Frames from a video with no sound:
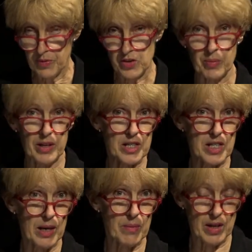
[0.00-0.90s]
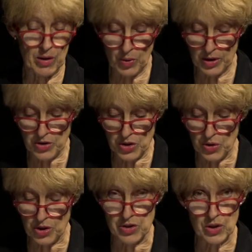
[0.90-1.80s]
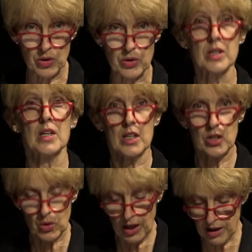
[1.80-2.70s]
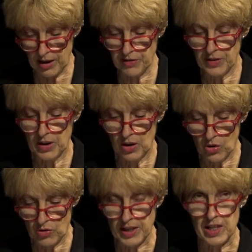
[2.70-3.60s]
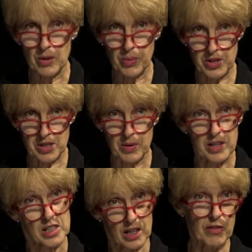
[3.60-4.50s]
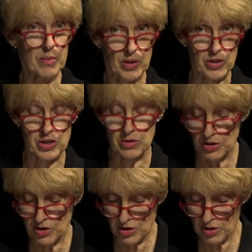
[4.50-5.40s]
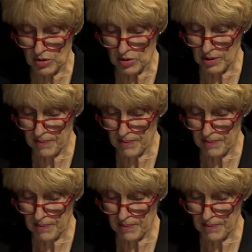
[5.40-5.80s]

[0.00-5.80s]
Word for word: So, by the time they're one and two years old, you have already the possibility of emotional control.